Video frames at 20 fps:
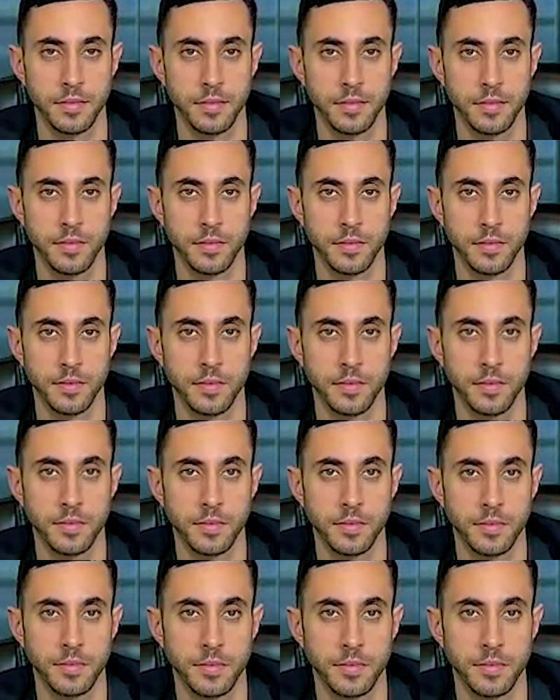
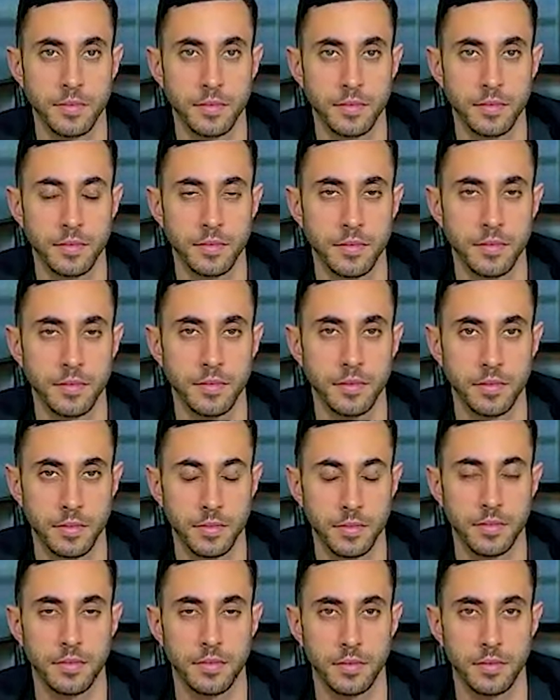
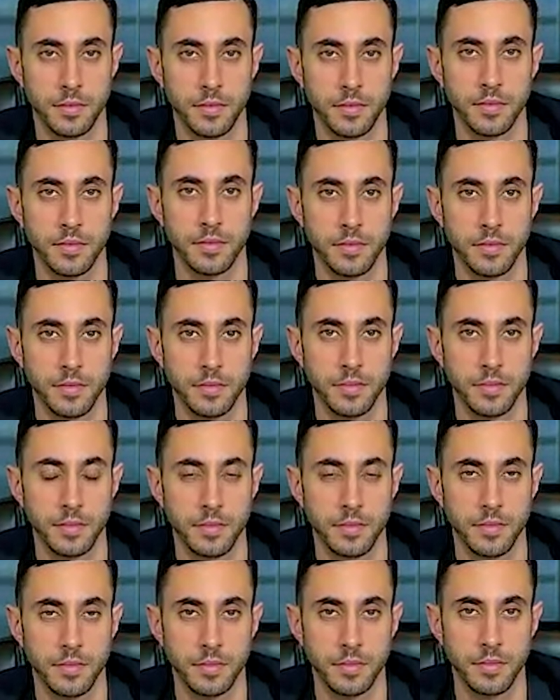
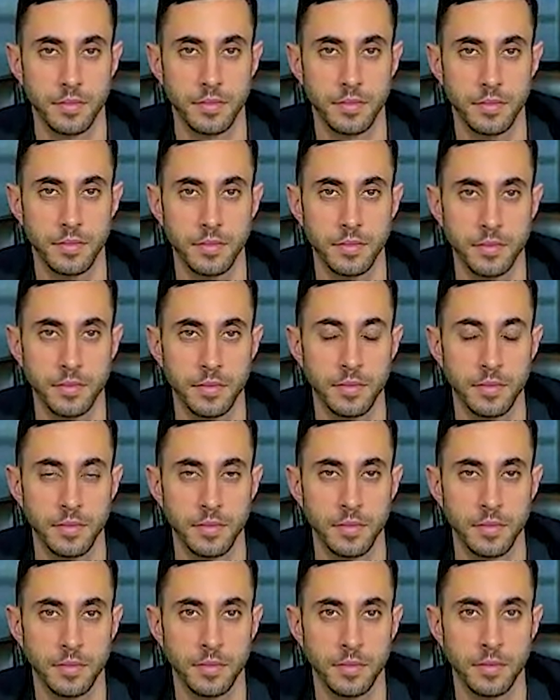
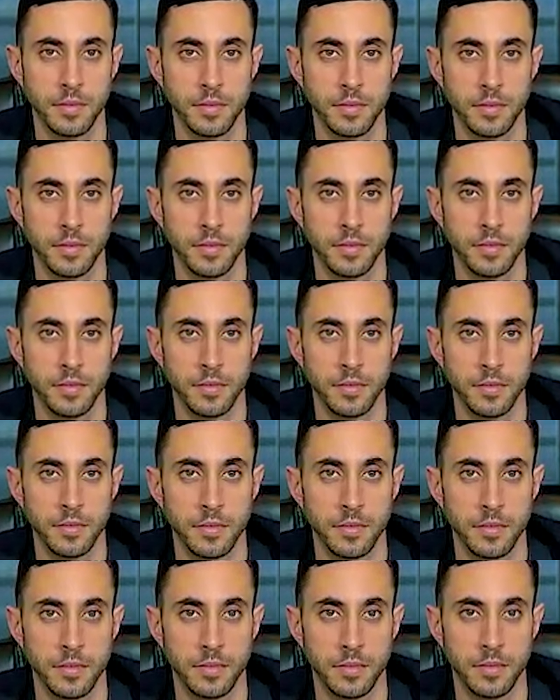
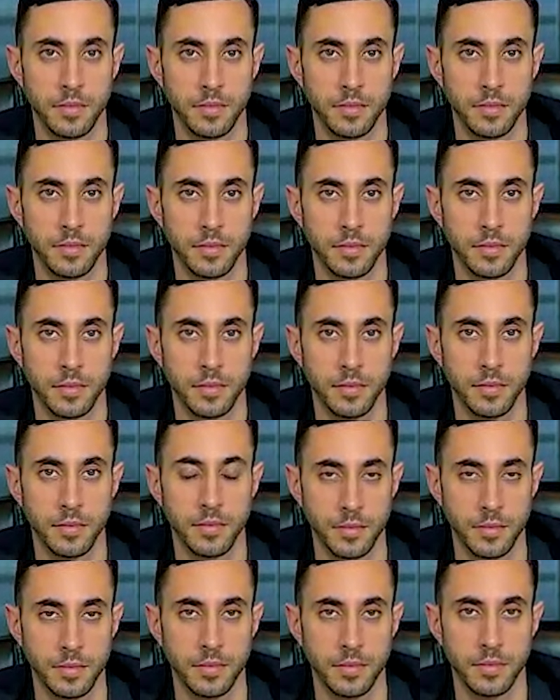
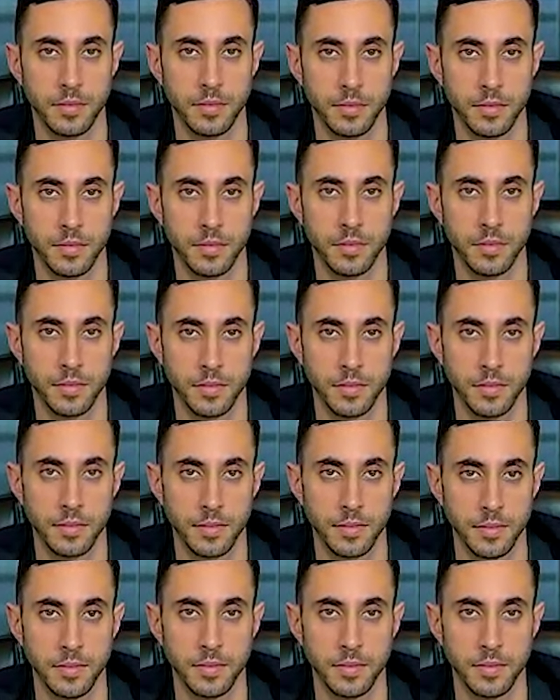This person isn't speaking.